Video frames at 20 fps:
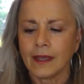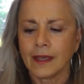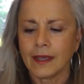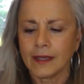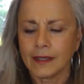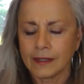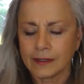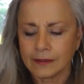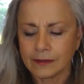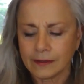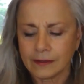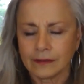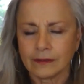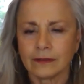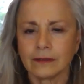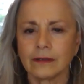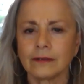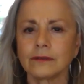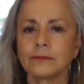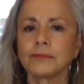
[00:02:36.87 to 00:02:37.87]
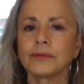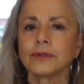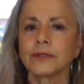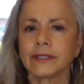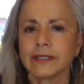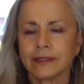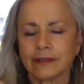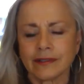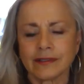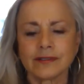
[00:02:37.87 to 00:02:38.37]
And oh
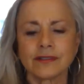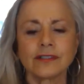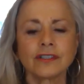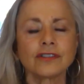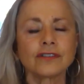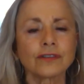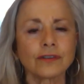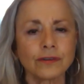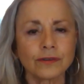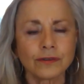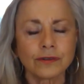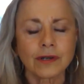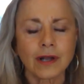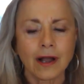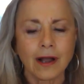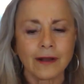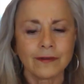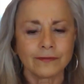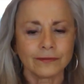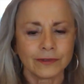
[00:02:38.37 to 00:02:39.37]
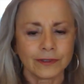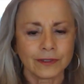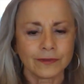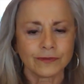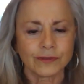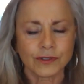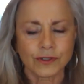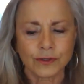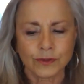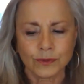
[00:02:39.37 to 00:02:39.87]
boy, there's an internal conflict
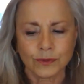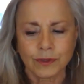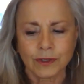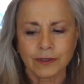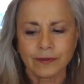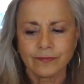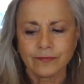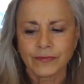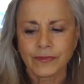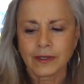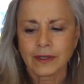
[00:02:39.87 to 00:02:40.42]
for sure.